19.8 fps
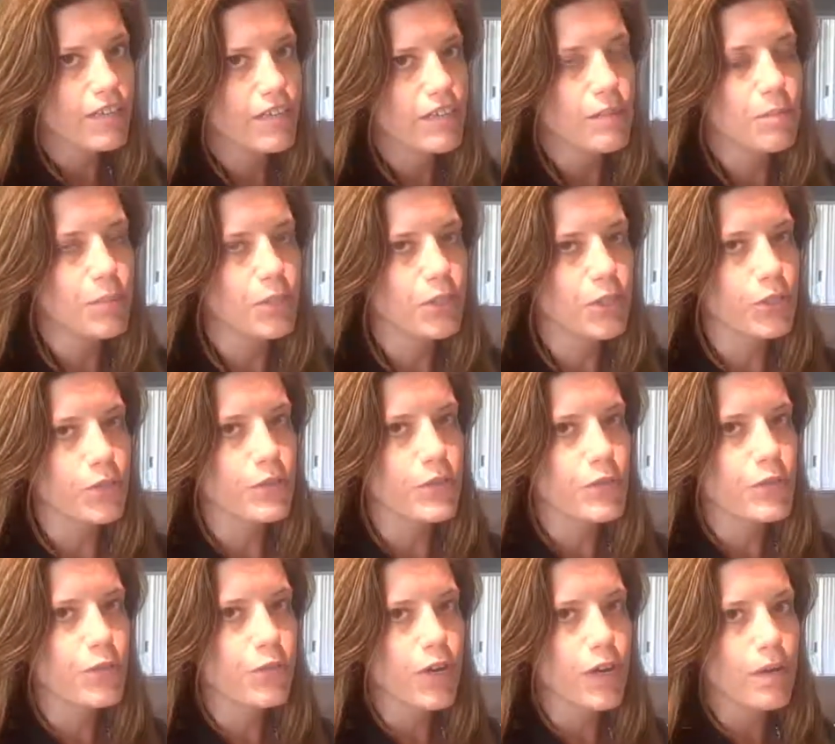the
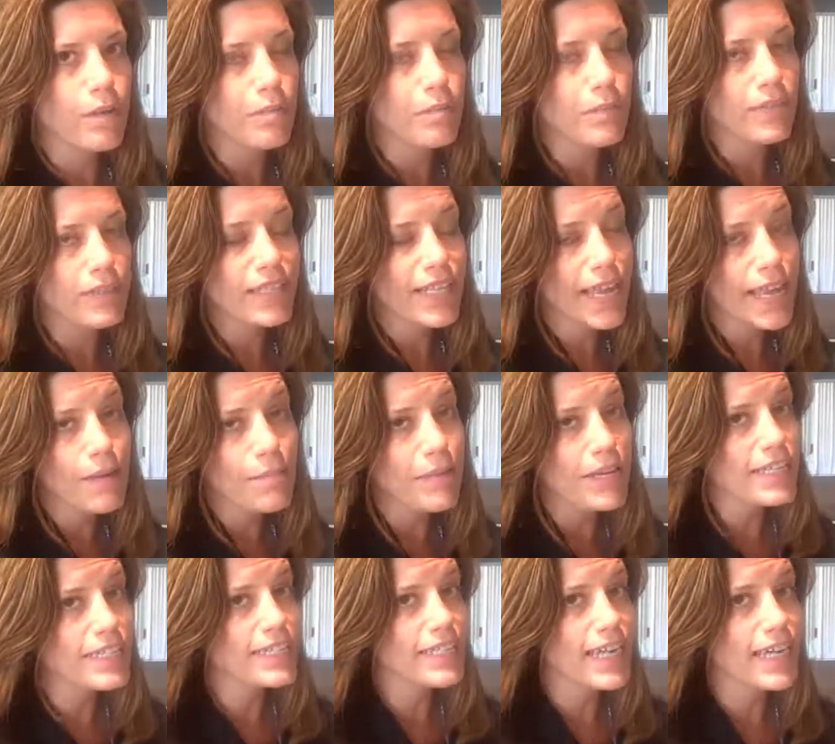pollutants from
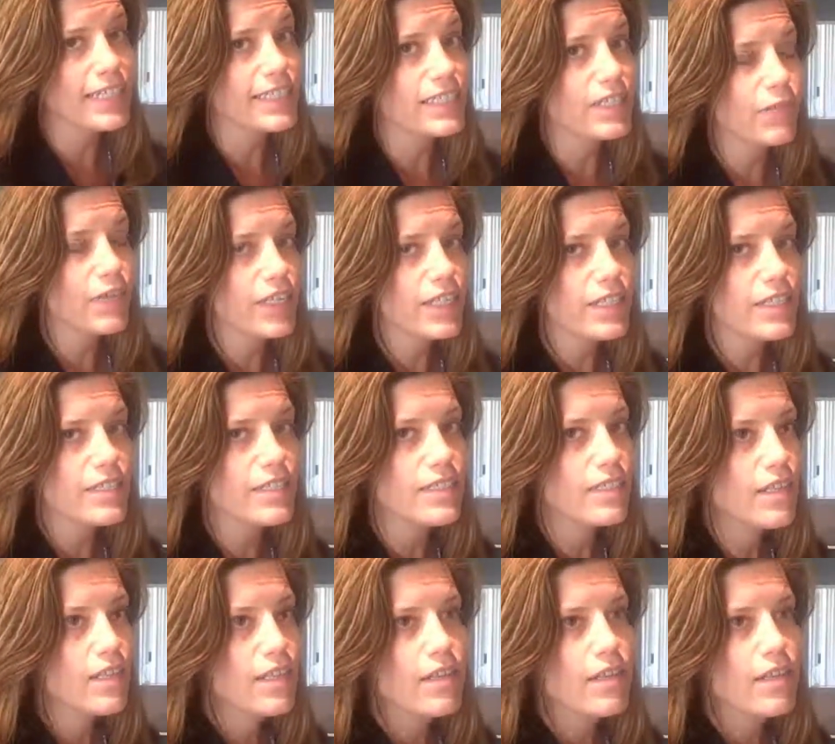land-based activities,